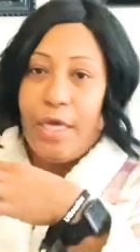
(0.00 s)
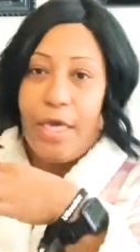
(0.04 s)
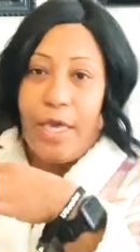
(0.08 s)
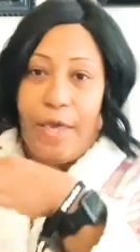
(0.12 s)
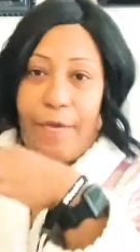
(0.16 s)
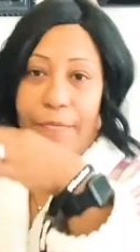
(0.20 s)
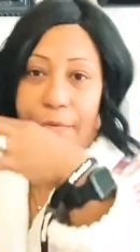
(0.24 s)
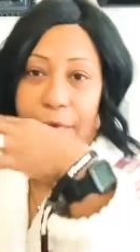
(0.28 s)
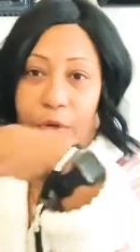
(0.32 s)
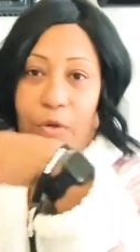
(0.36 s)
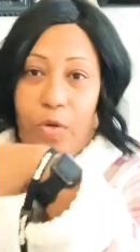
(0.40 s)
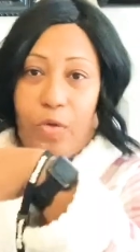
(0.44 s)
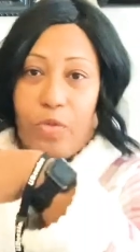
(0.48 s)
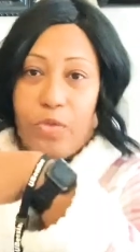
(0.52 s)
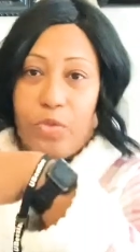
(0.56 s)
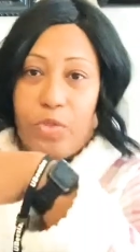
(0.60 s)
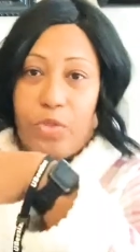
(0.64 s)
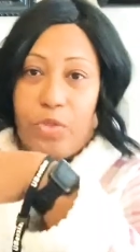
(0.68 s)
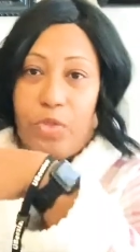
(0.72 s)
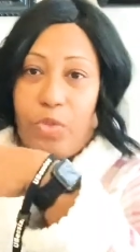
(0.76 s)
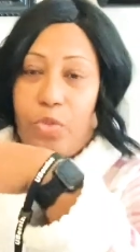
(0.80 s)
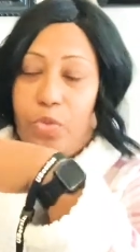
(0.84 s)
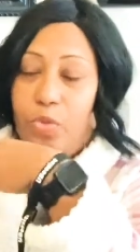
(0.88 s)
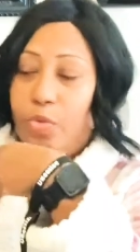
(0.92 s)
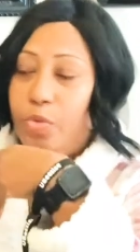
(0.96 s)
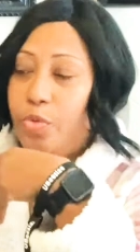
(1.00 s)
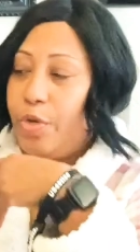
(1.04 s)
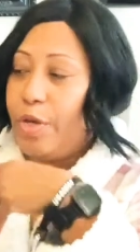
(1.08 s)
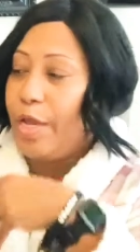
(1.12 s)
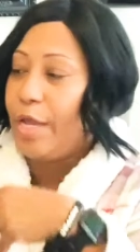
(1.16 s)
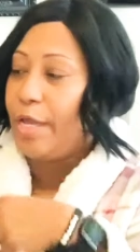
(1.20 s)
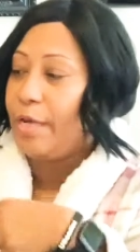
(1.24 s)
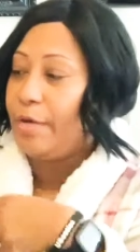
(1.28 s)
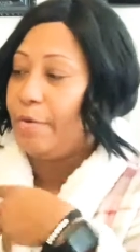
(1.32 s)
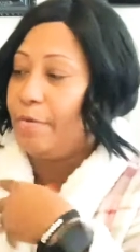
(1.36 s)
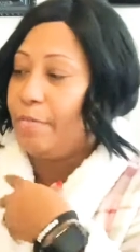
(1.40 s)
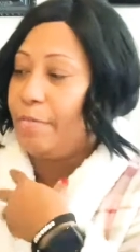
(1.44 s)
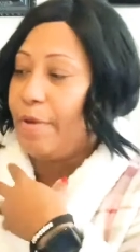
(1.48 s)
if it goes through
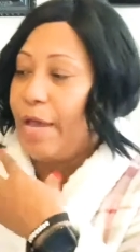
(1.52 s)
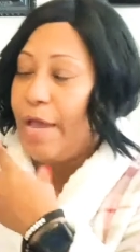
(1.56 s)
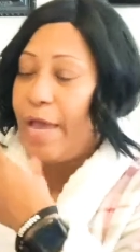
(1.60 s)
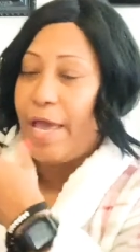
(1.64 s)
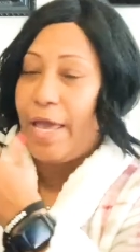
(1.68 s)
and my